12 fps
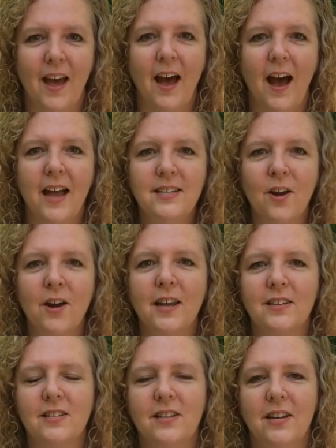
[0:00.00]
Hi Target
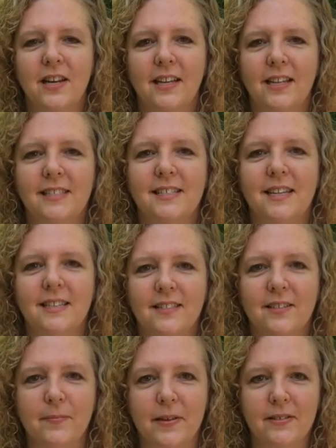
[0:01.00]
students, this
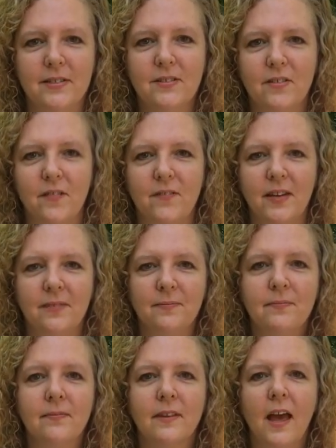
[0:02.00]
is Mrs. Griffin,
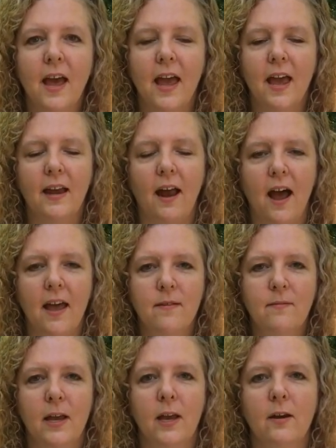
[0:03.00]
and I am
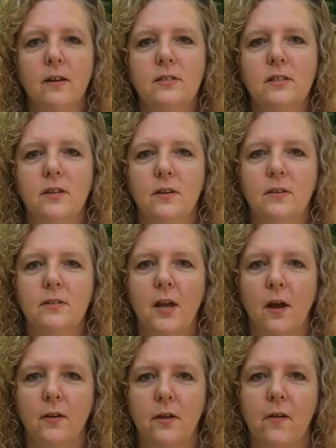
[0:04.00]
here to
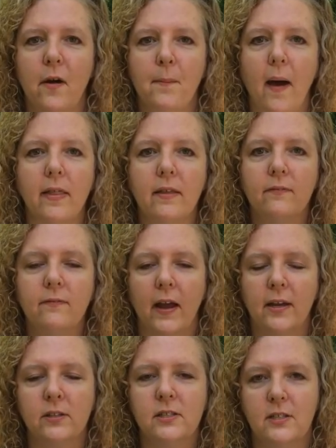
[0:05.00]
tell you about the
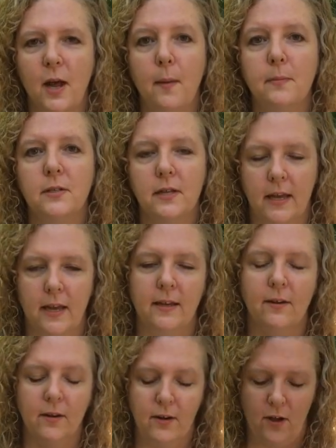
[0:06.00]
final steps in
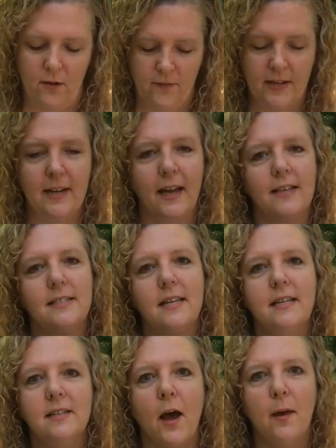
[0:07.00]
your
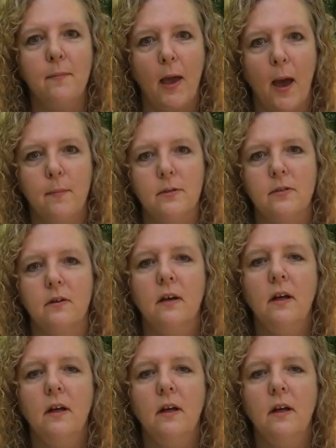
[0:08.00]
COVID-19 time capsule.